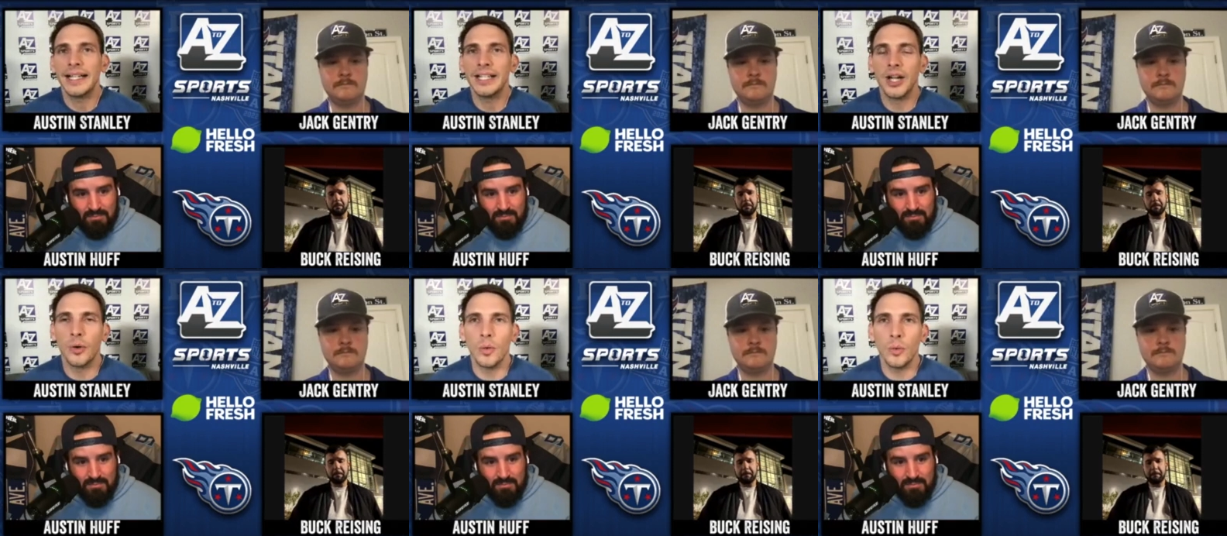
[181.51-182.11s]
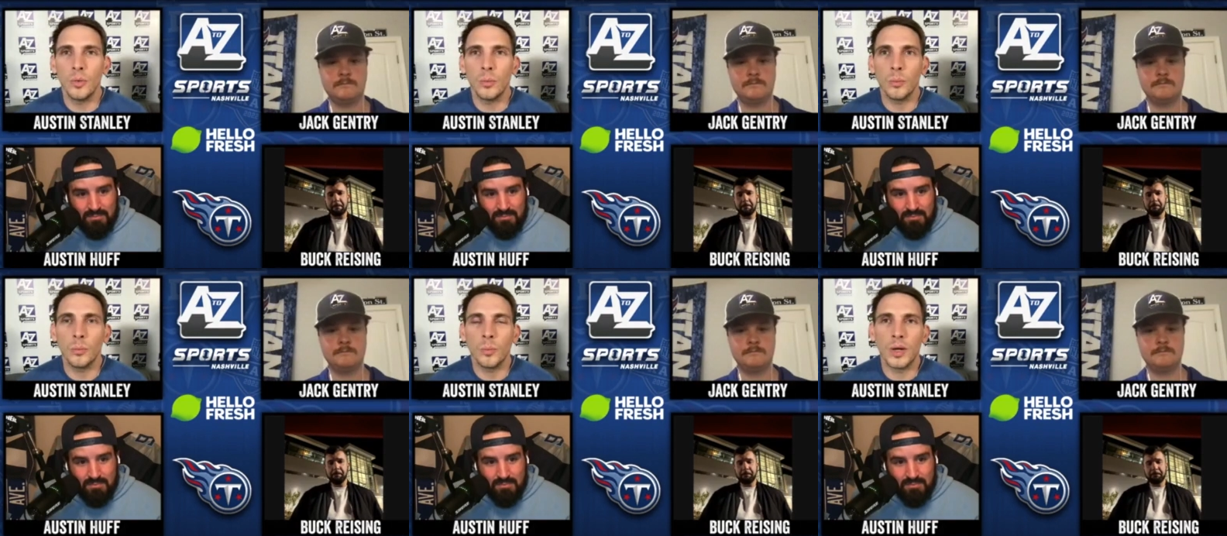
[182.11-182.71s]
Speaker 1: you know
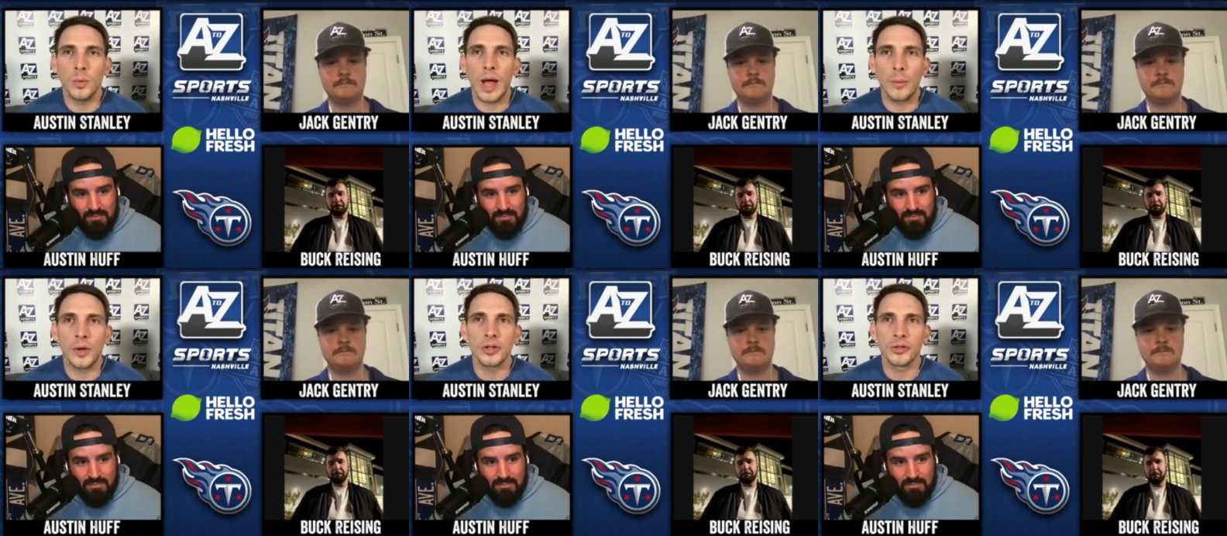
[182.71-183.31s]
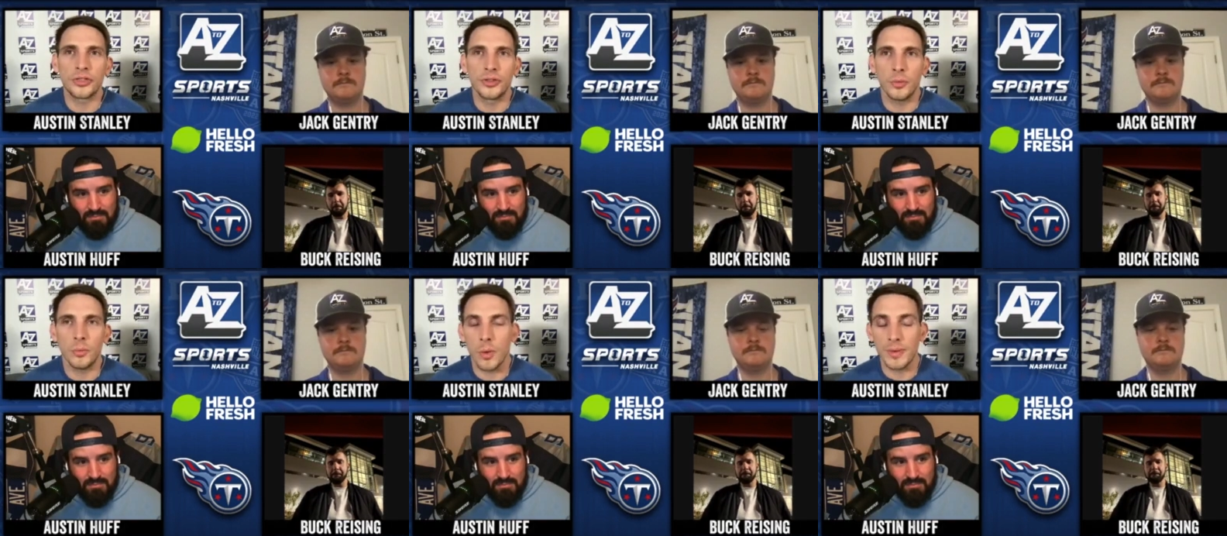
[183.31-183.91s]
what? What are your
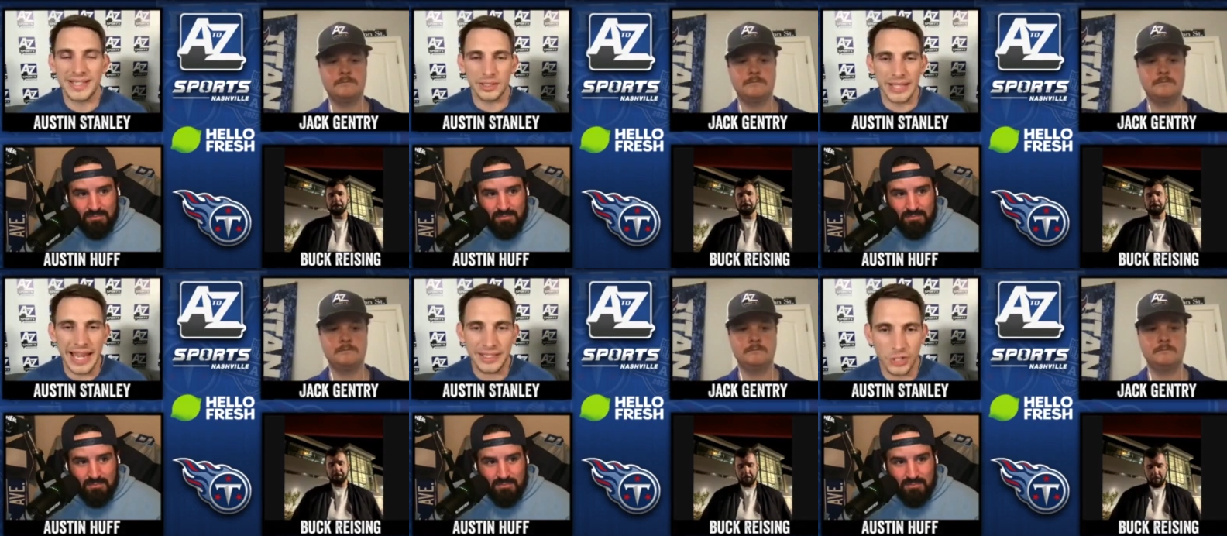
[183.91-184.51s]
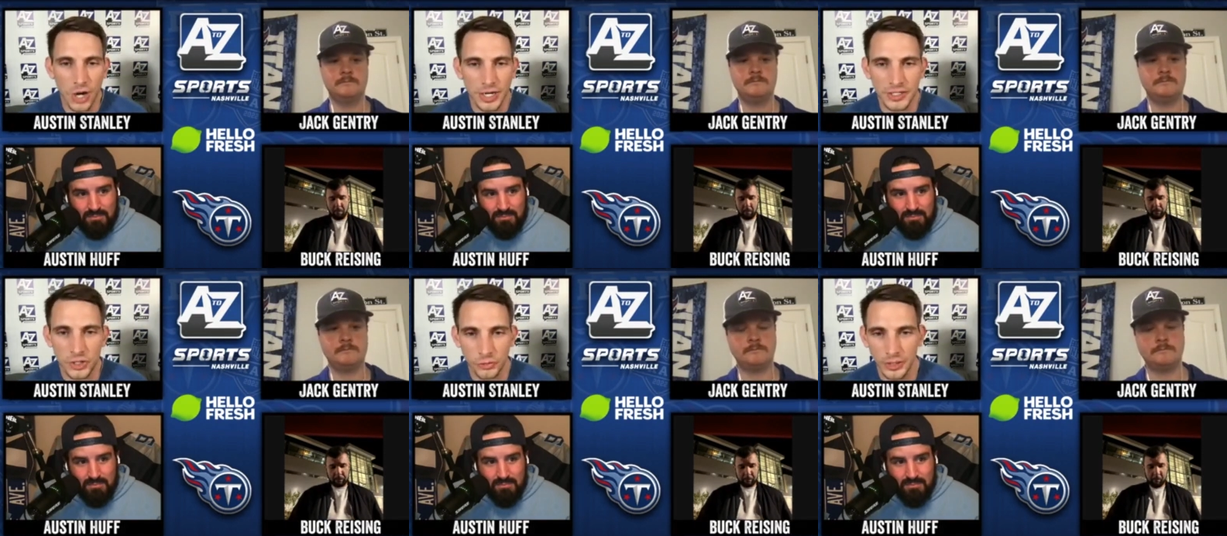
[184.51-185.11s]
what was it like talking
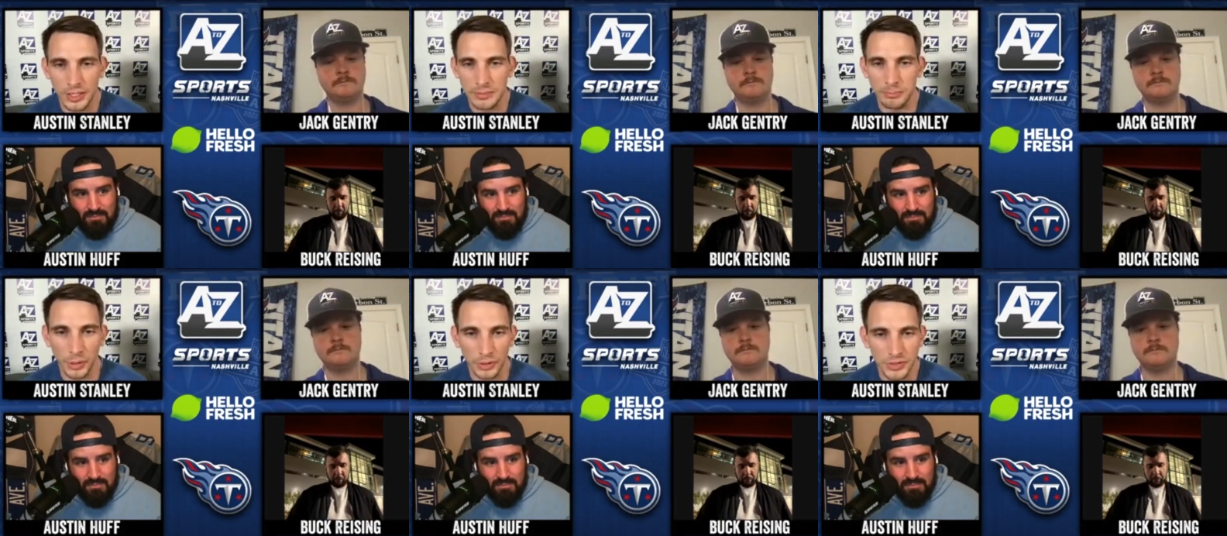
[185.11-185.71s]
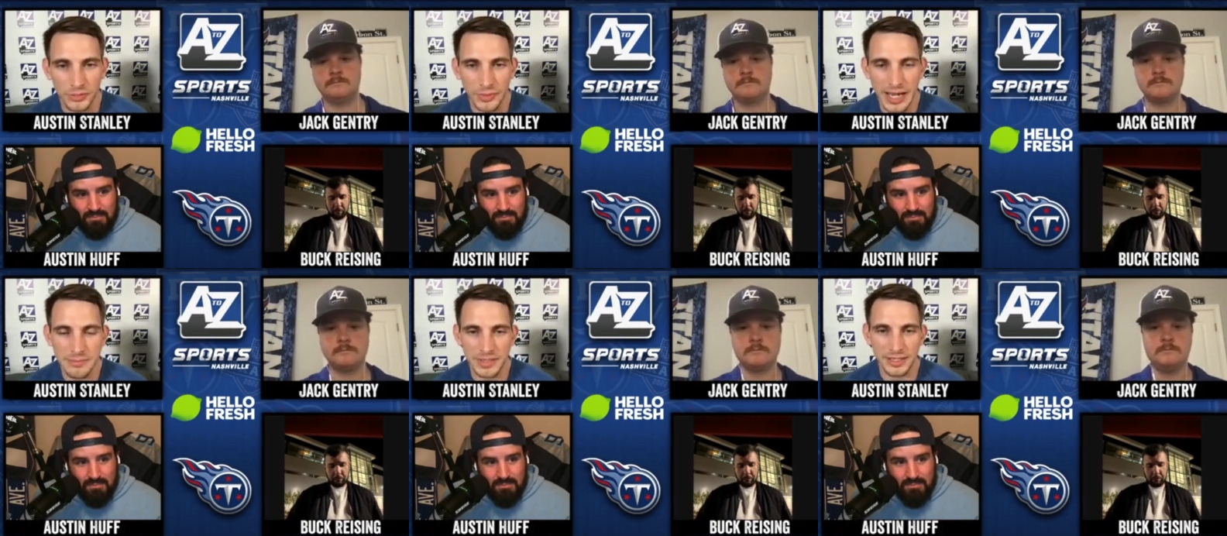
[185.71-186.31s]
to Treylon Burks?
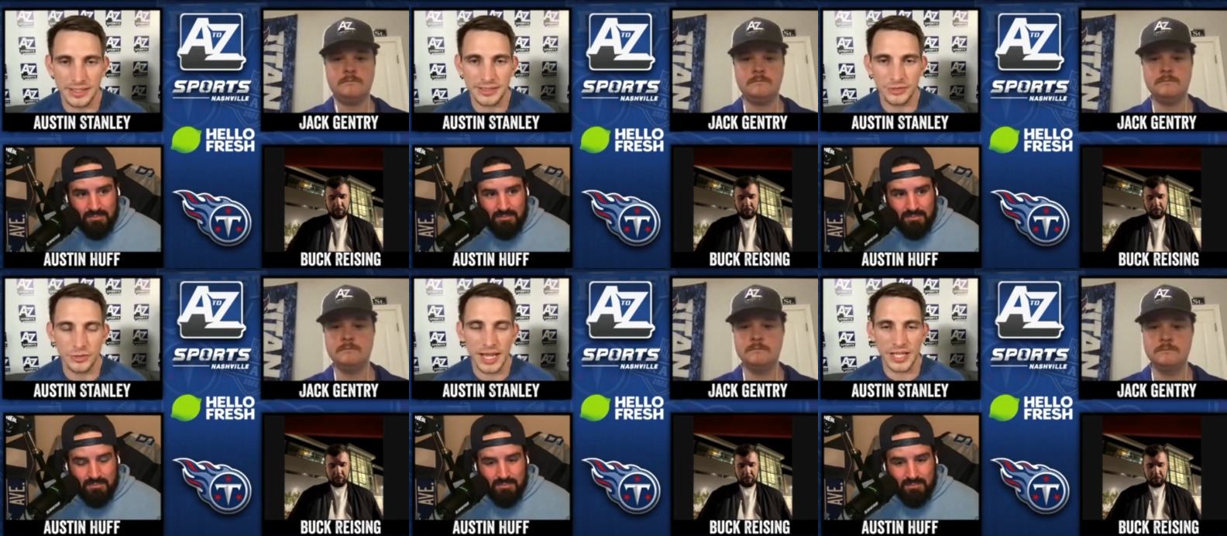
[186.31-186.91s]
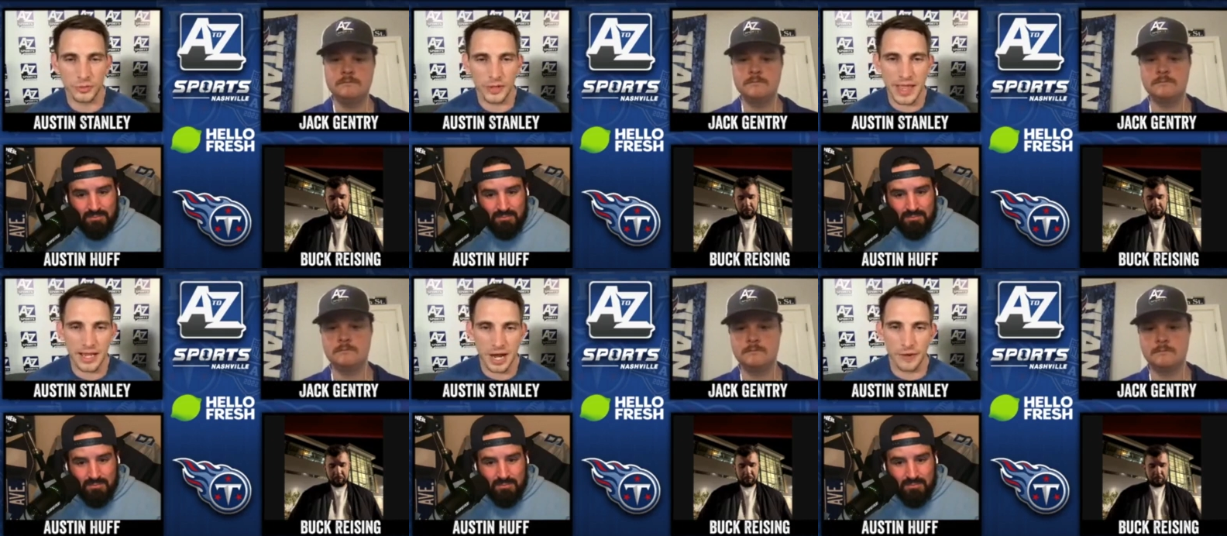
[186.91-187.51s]
Right, because you guys were on
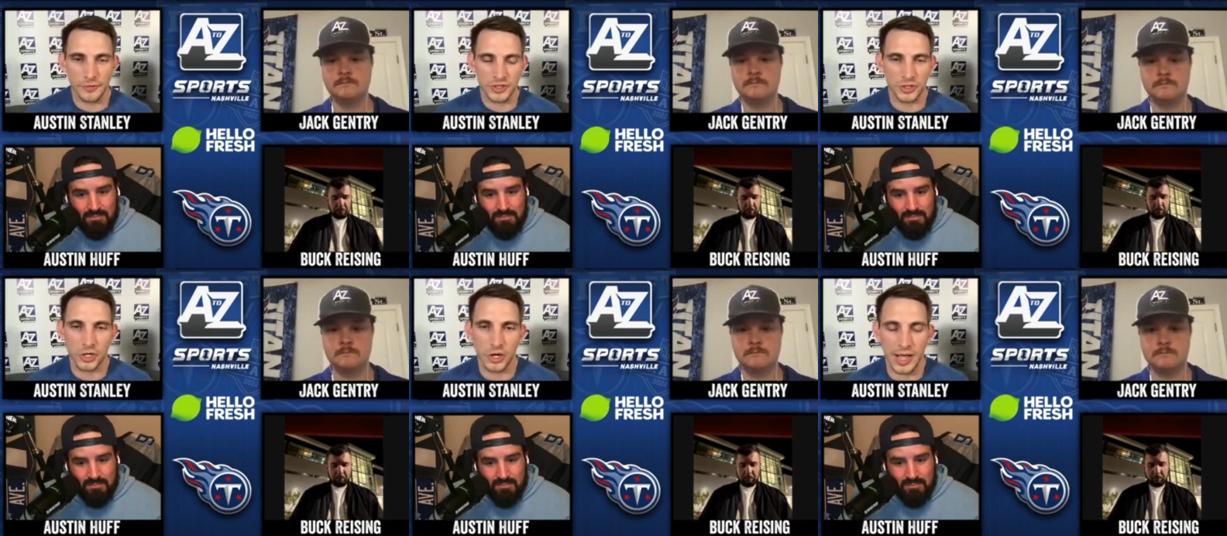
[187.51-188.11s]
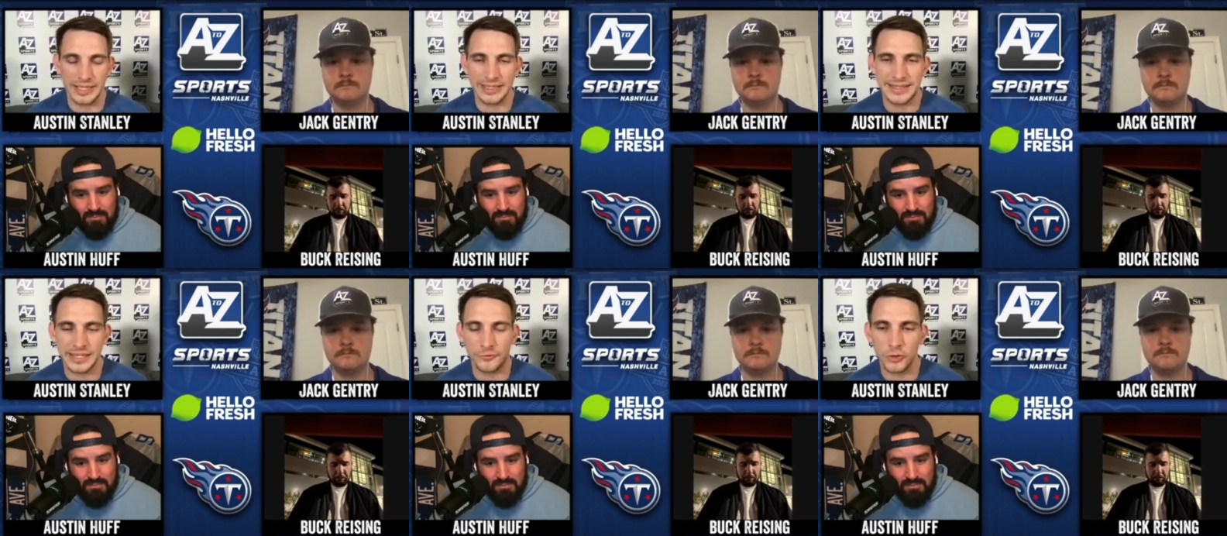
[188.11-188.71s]
that conference call. I did
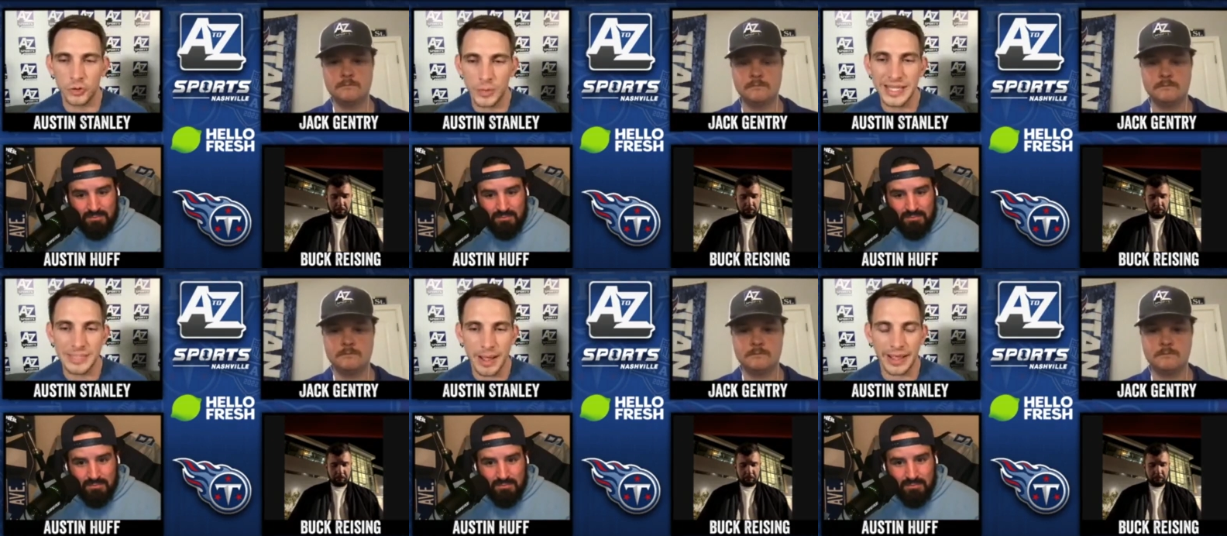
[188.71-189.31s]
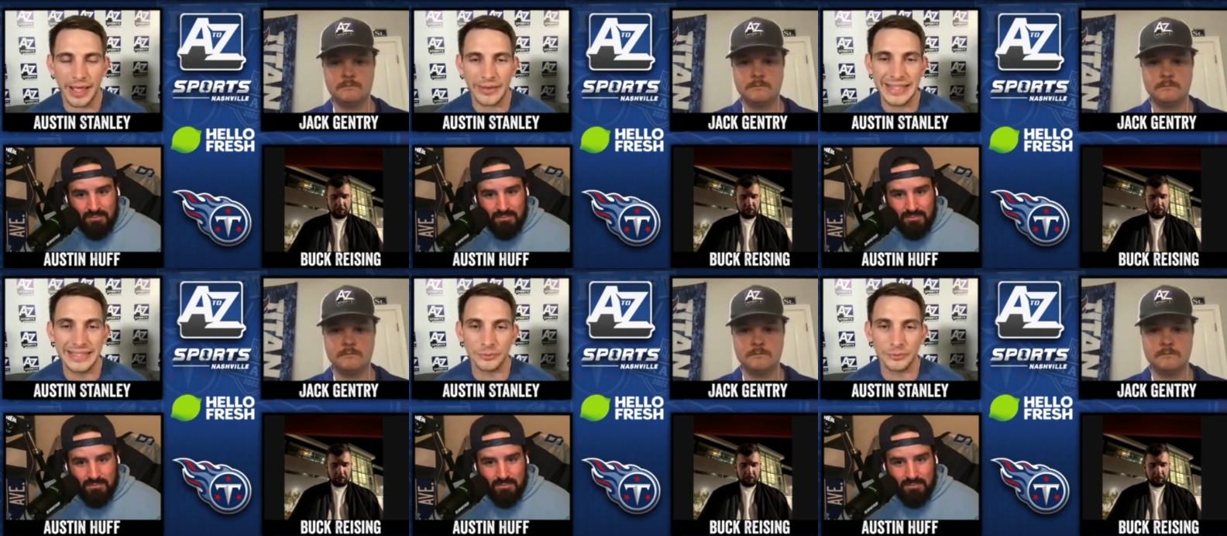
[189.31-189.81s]
see a few tweets about how he didn't